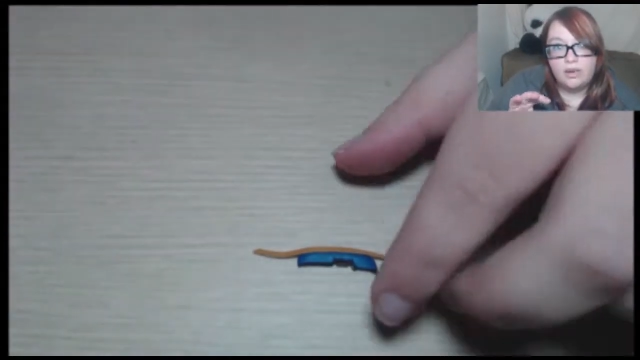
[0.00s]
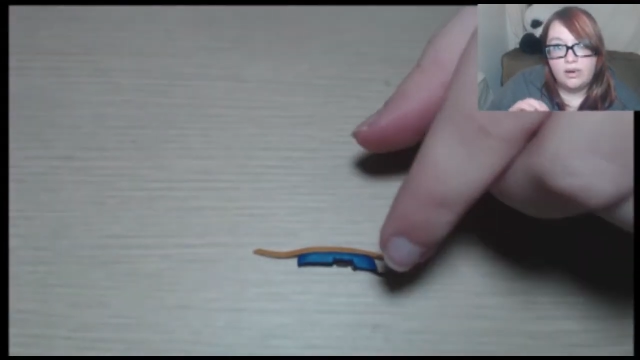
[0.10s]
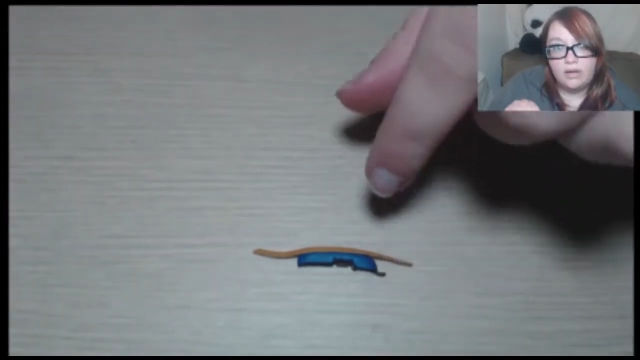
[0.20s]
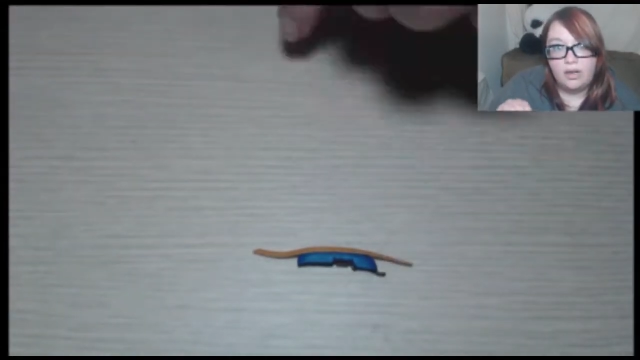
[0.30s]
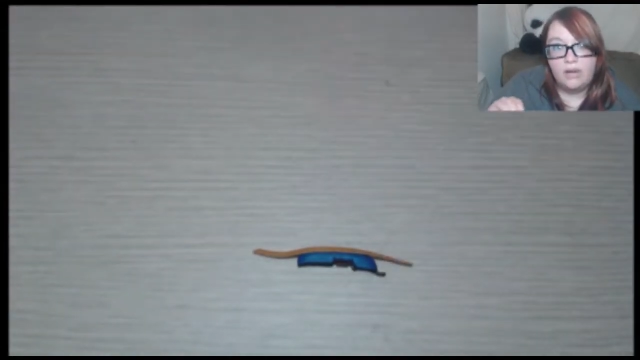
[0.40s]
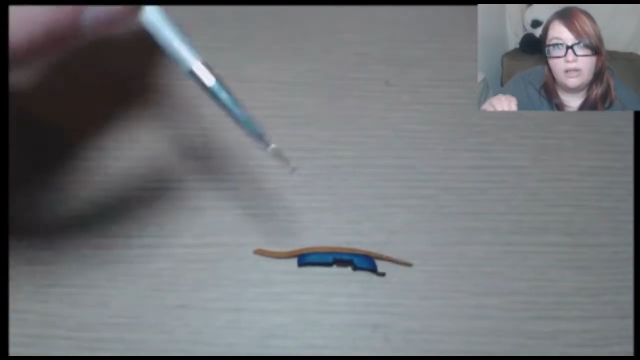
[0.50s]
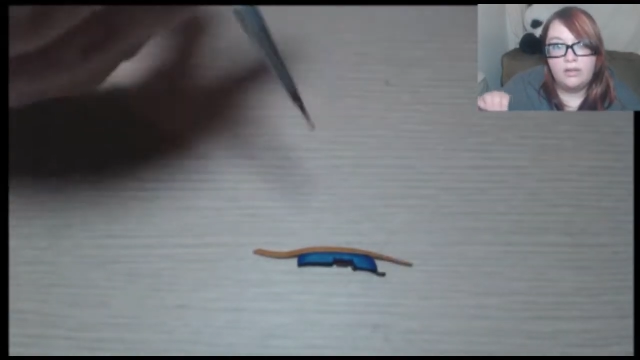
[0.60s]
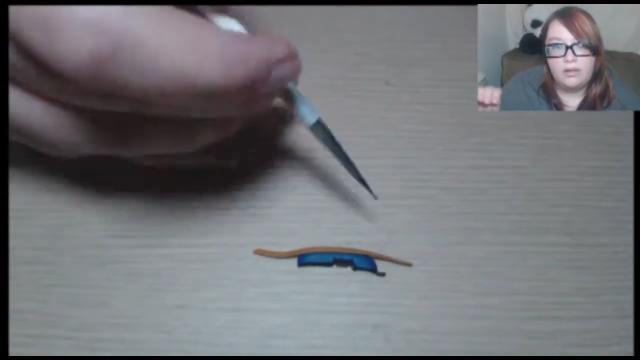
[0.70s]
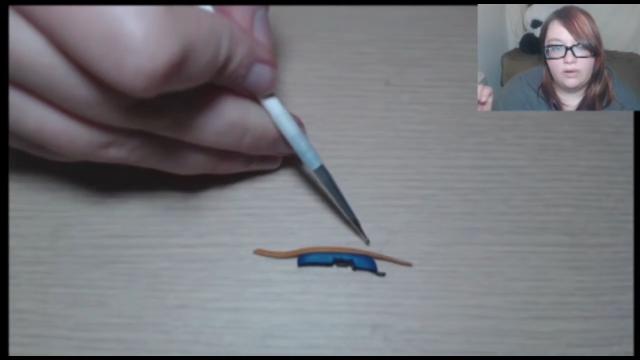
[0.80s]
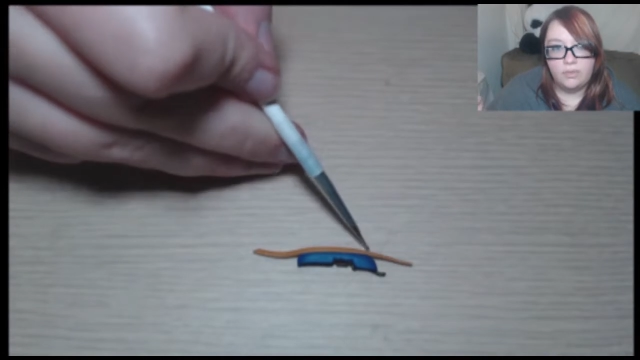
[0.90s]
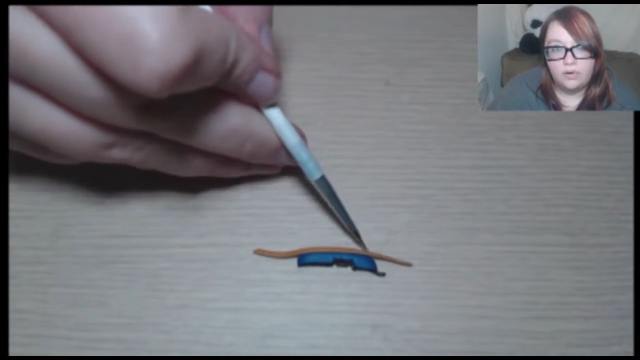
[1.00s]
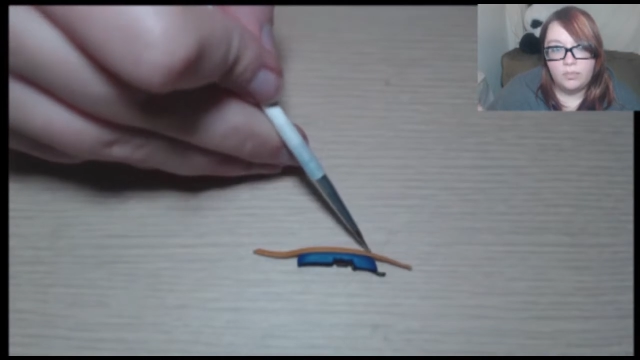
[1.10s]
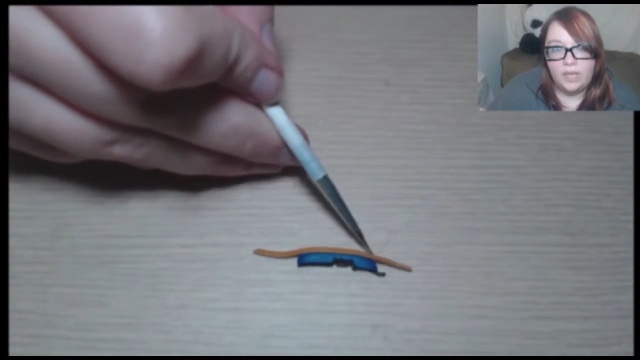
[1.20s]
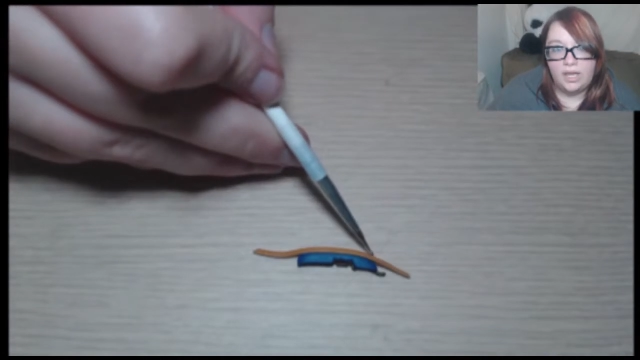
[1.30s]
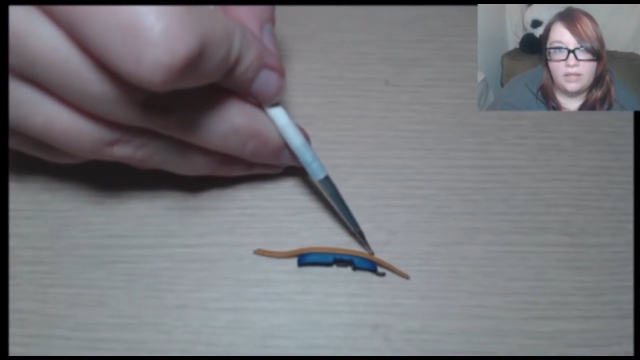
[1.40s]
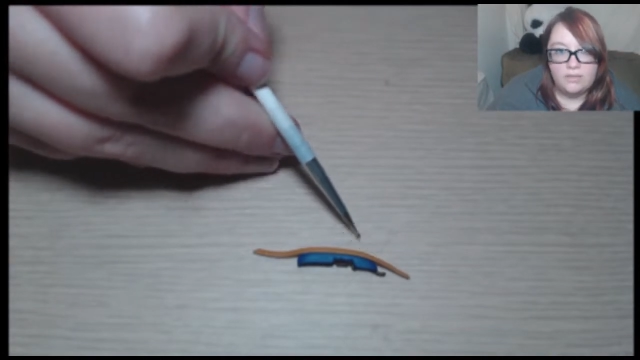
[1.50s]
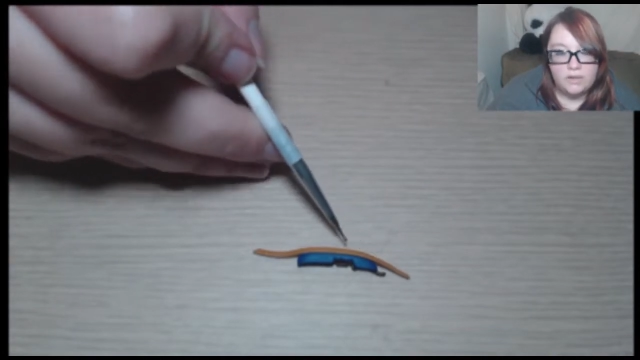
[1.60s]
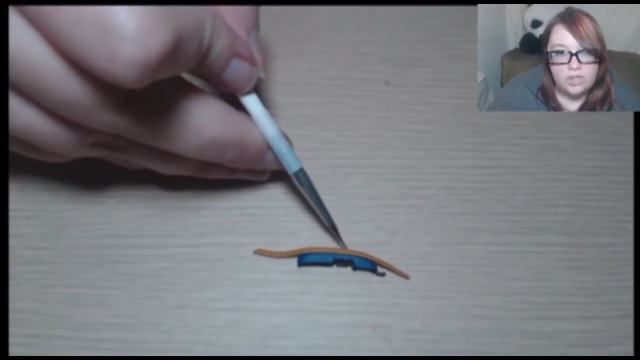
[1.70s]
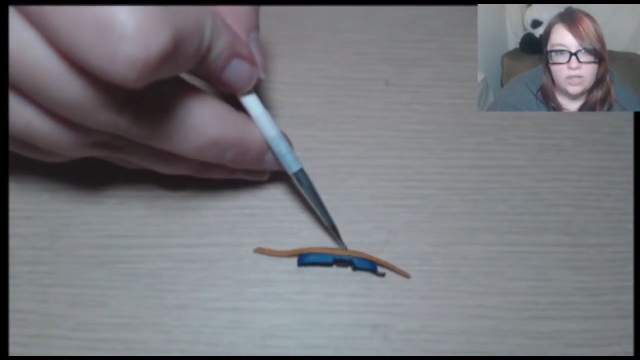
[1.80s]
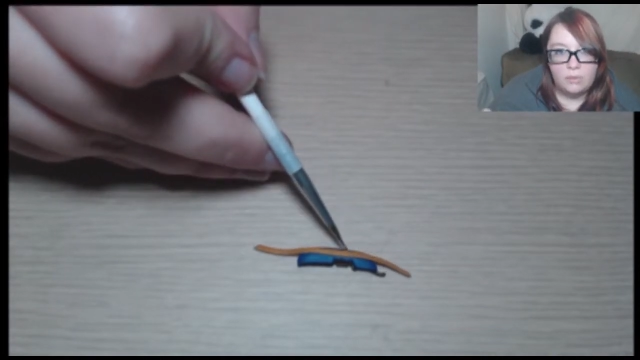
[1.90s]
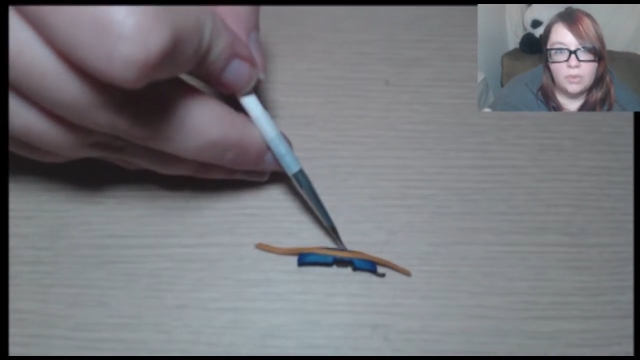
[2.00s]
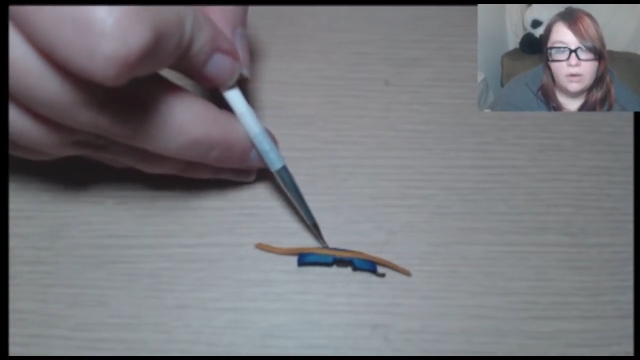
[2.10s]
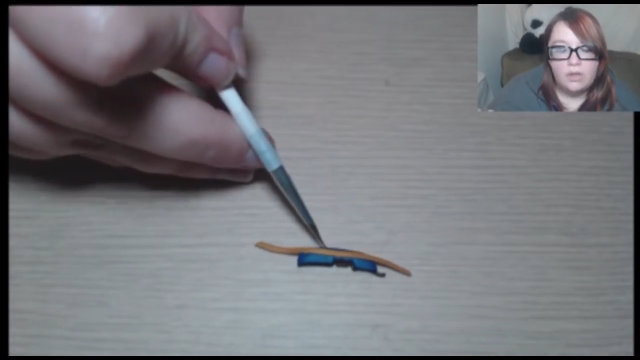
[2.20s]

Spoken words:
on the gold band of the ship,